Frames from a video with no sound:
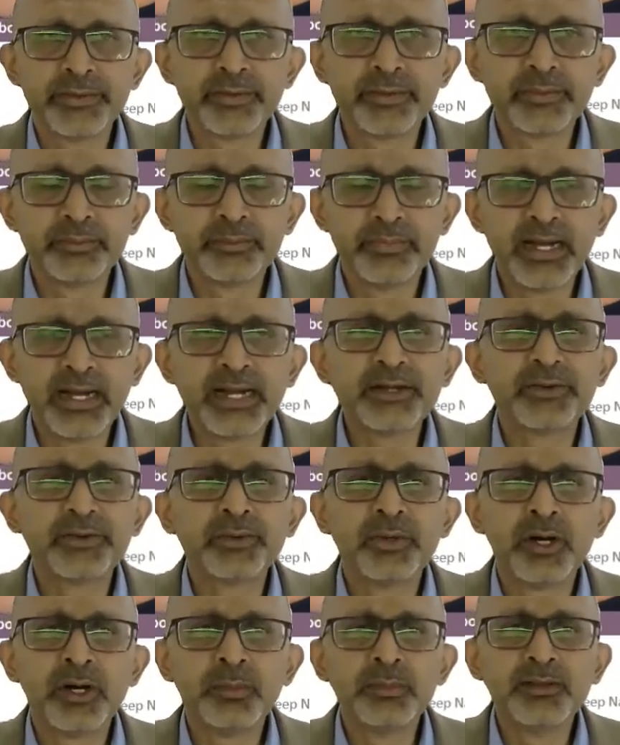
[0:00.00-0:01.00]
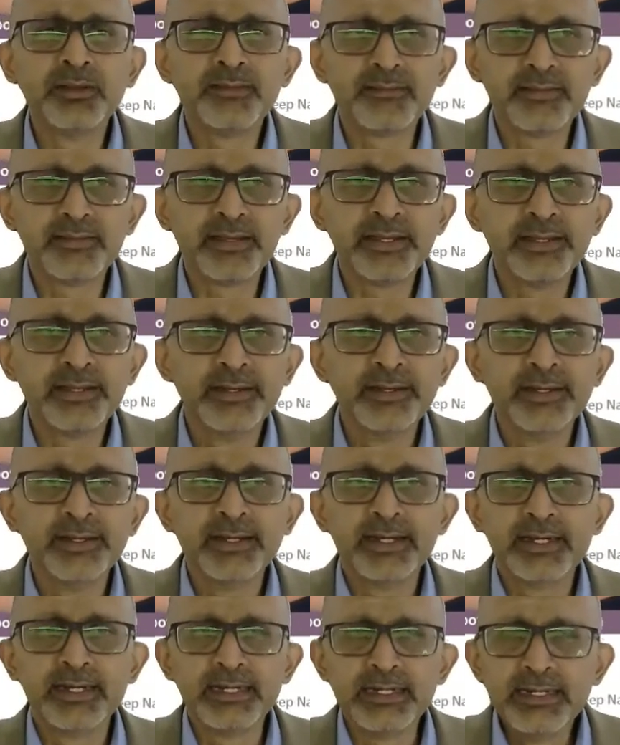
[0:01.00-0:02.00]
back to normalcy,
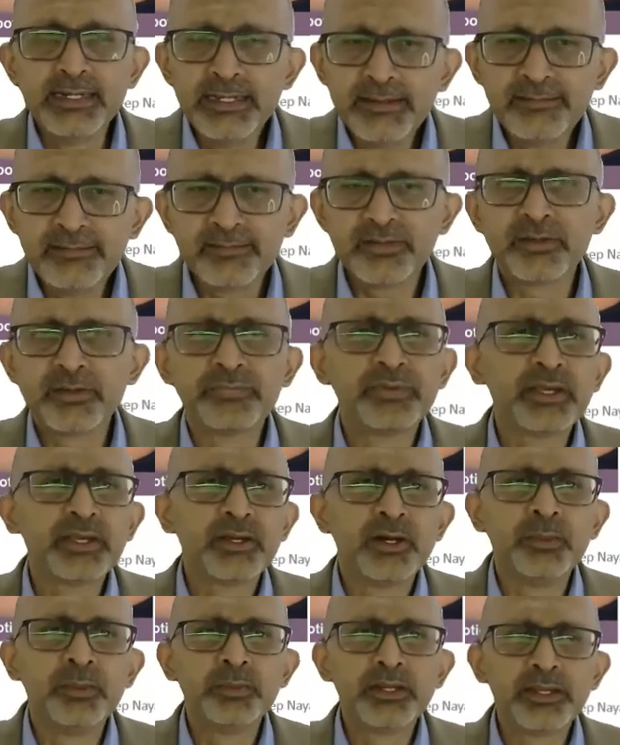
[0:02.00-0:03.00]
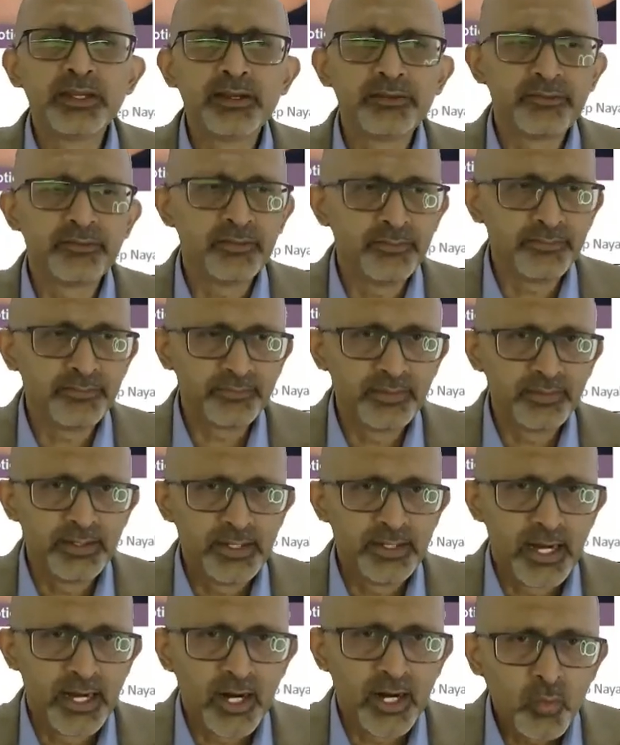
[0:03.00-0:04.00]
least of the complications,
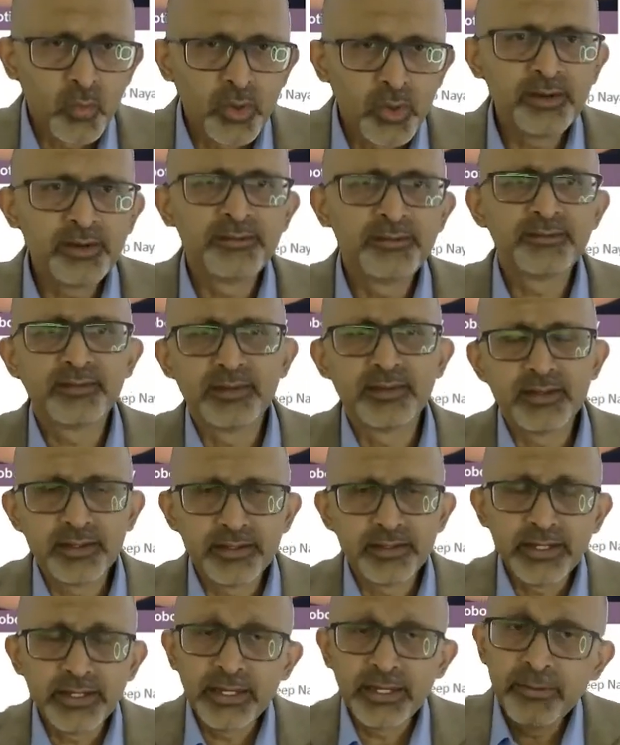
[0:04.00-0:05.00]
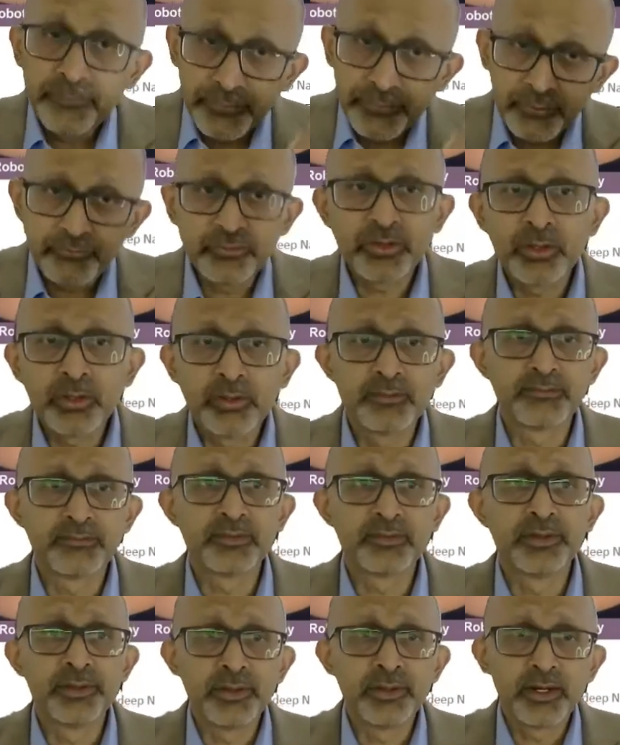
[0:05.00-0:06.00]
avoids in future
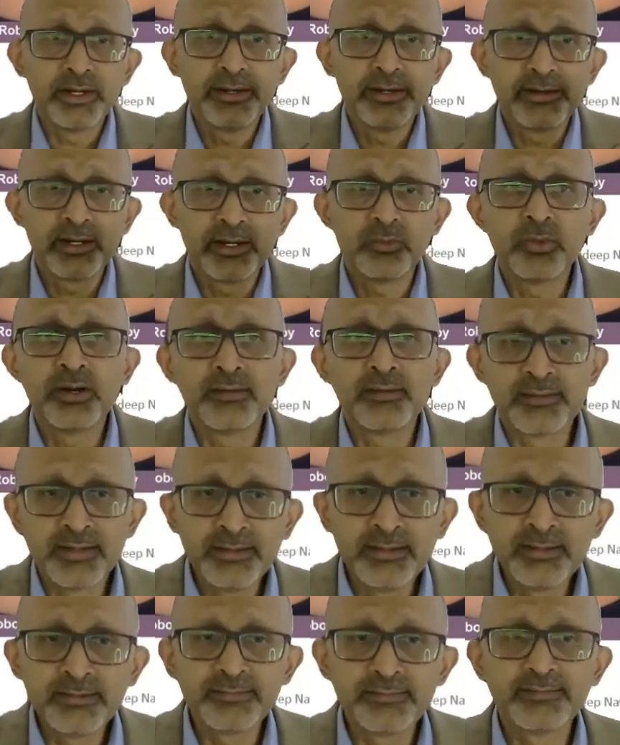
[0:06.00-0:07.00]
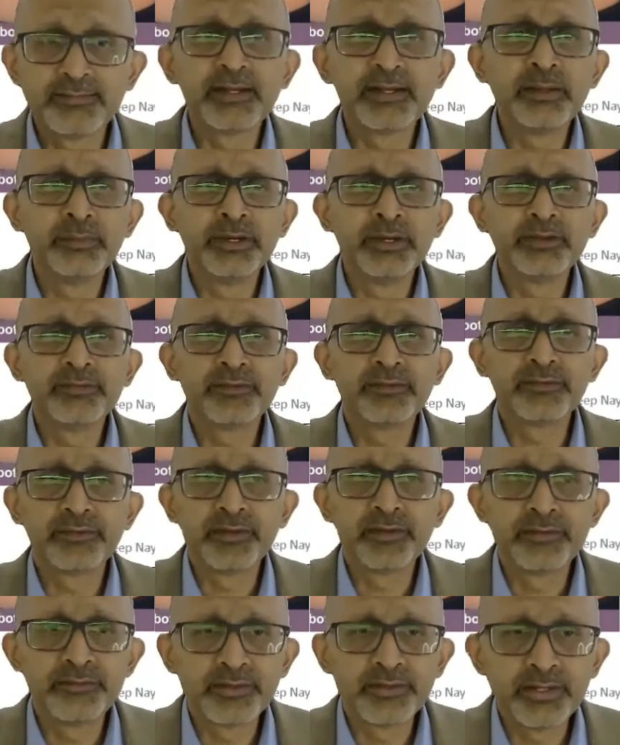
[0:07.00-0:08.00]
also, it avoids unnecessary major
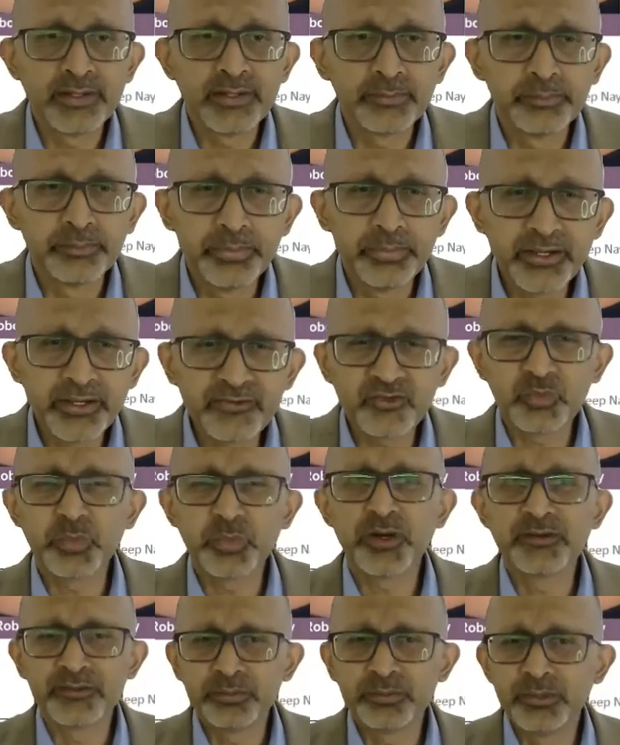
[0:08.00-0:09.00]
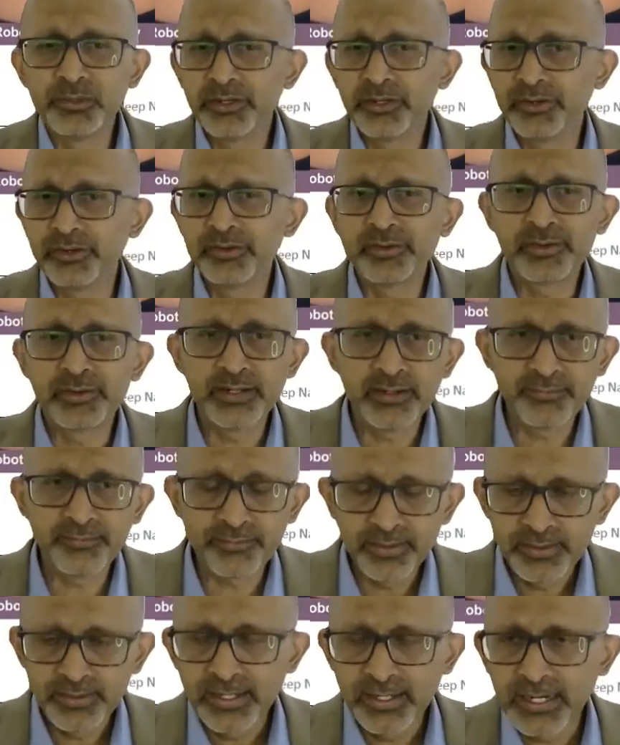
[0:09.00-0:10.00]
surgery, best possible cure rates,
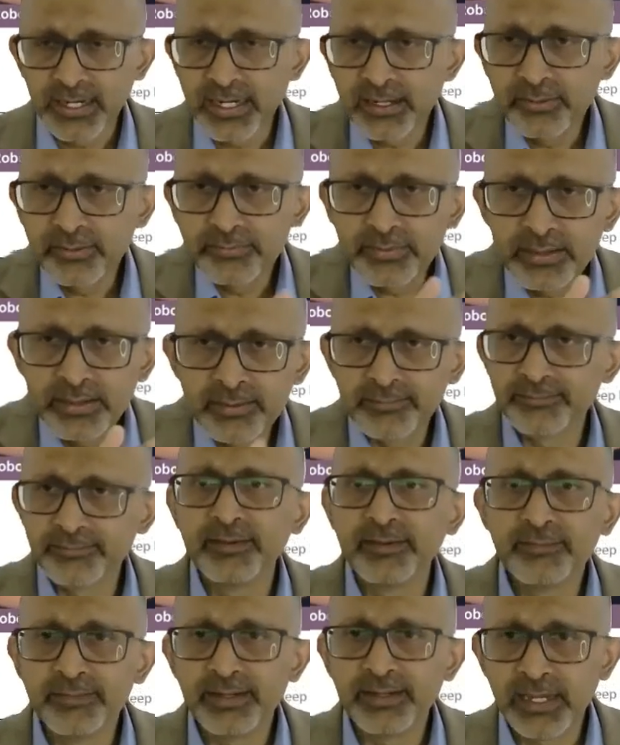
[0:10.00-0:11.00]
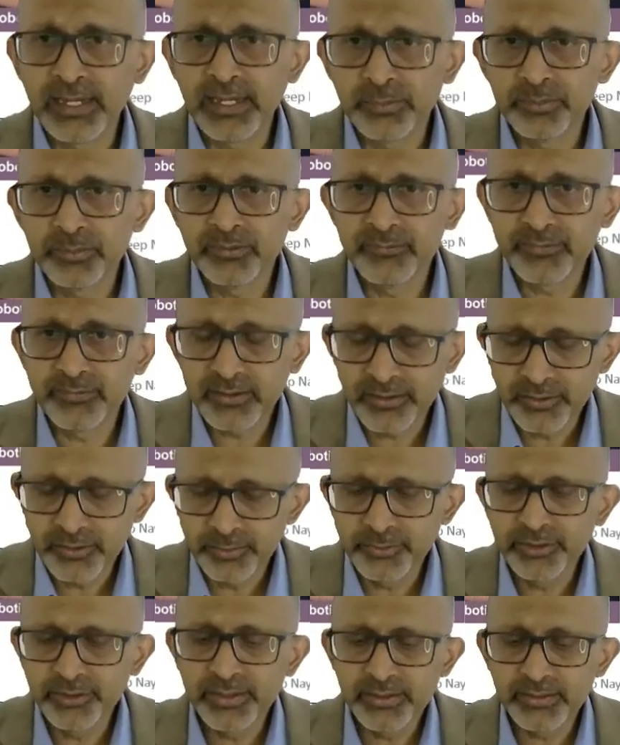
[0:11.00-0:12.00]
and when the surgery happens, the
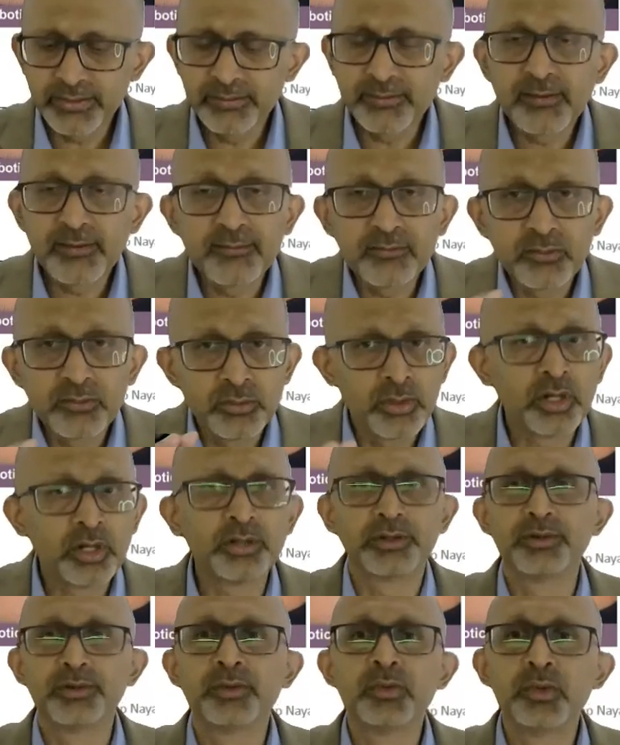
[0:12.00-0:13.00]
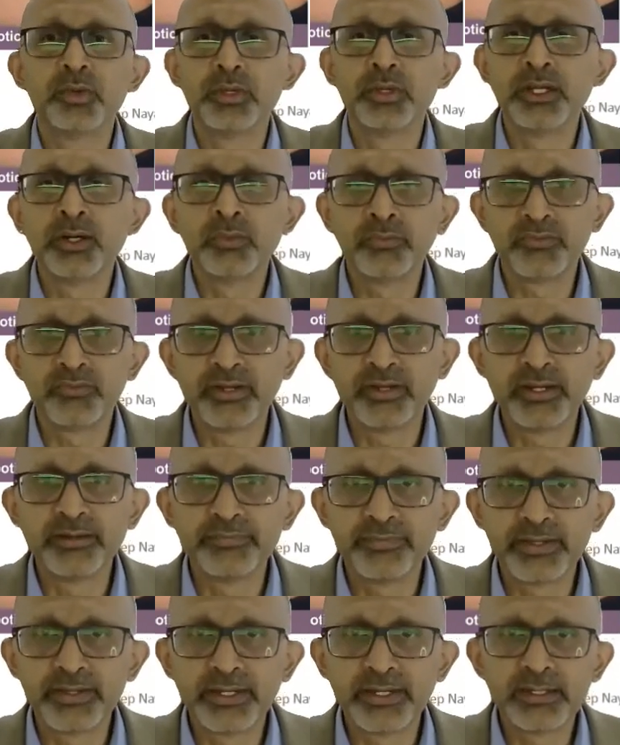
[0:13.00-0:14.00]
immunity does not go down
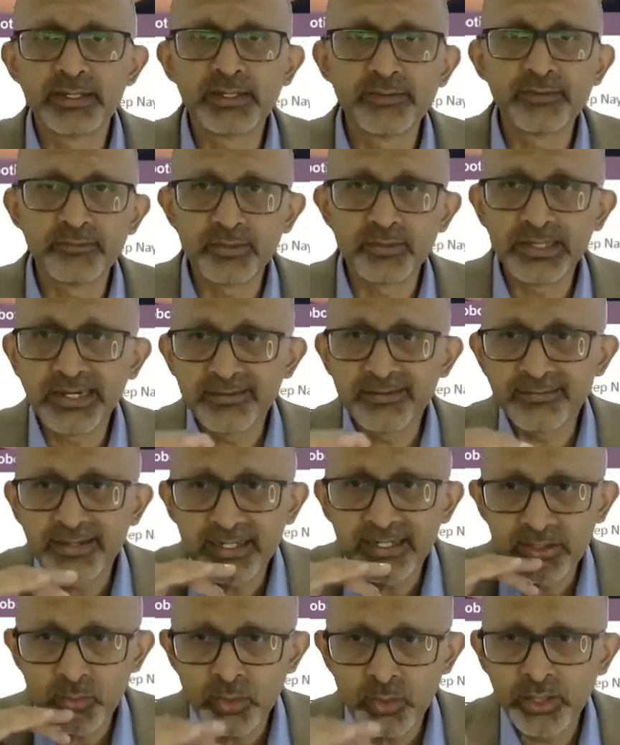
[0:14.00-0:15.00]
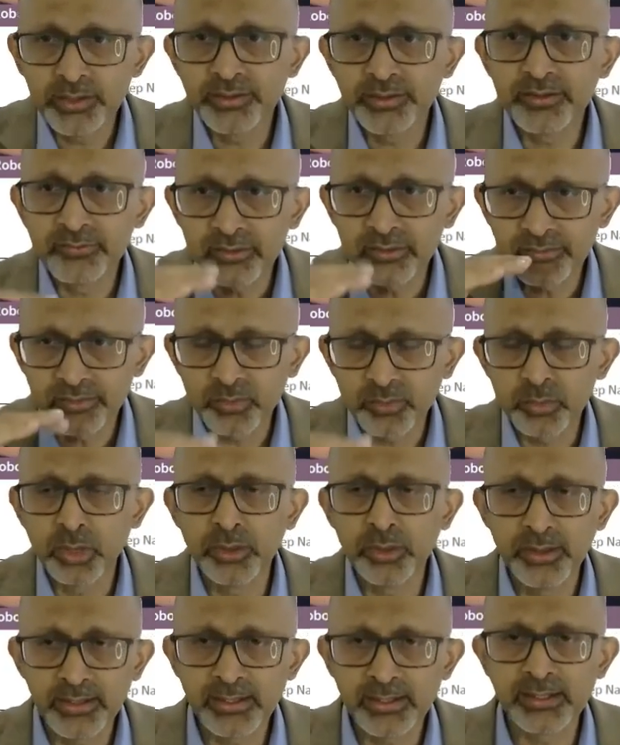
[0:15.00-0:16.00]
significantly. So that is the advantage of
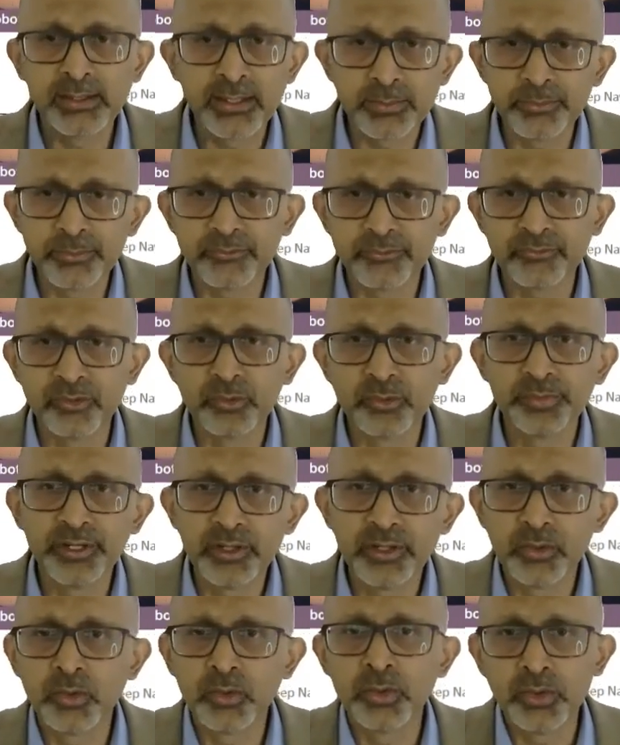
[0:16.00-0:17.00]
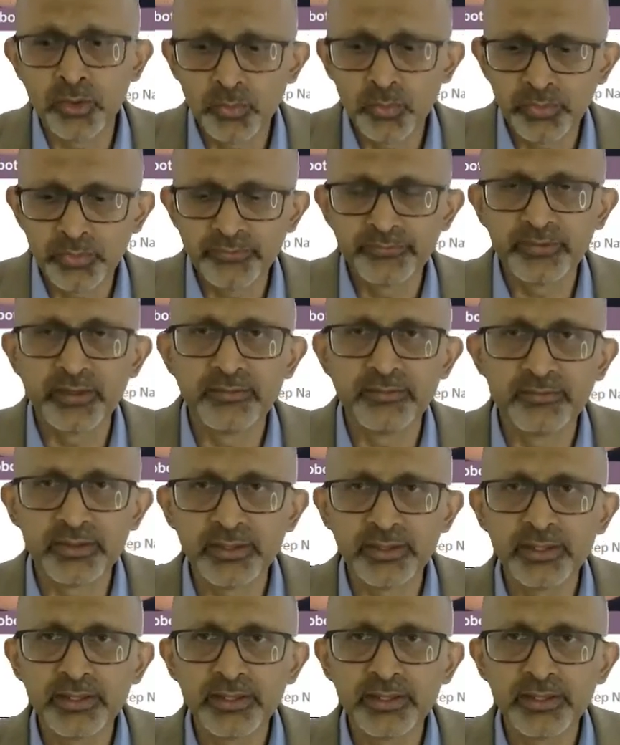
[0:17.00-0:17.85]
robotic and laparoscopic over open surgery.